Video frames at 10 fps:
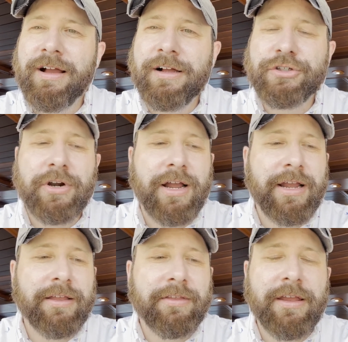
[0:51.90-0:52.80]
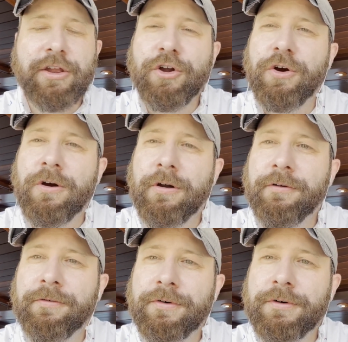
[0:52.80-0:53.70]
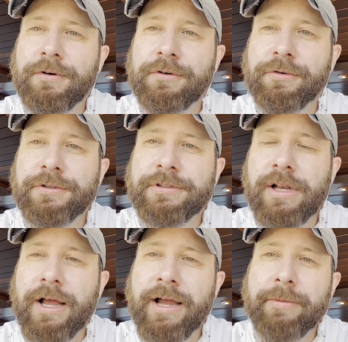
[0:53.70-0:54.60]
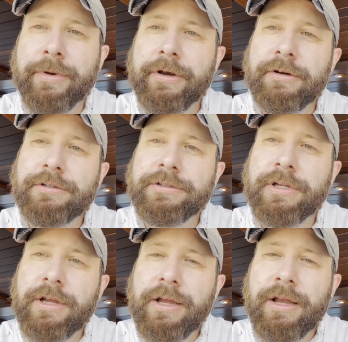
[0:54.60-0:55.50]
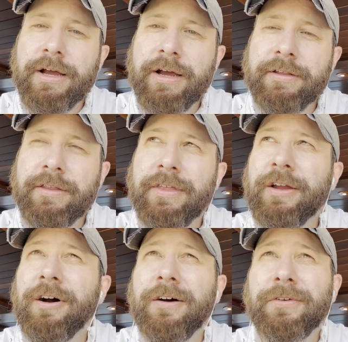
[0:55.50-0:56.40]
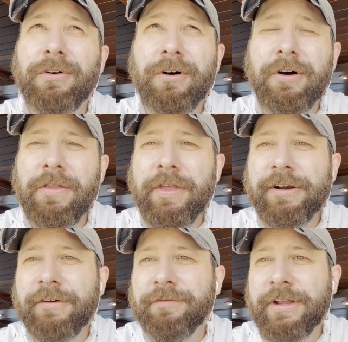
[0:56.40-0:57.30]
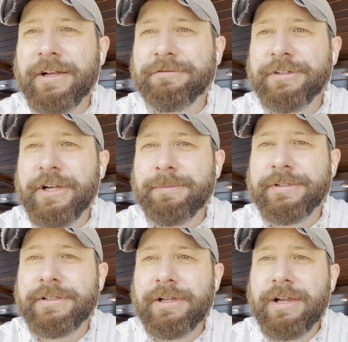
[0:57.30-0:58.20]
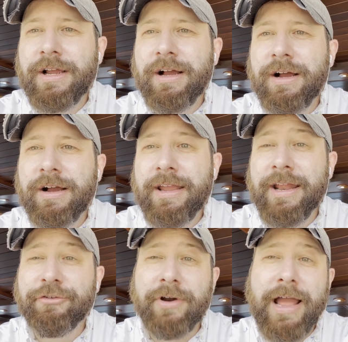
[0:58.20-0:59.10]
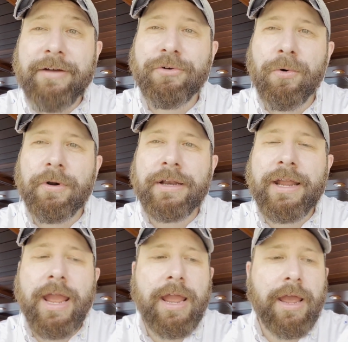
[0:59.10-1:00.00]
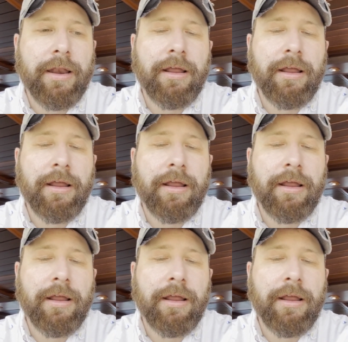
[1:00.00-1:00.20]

trying the Carnival Cruise Line beers that they offer on their fleet of ships in draft or in can.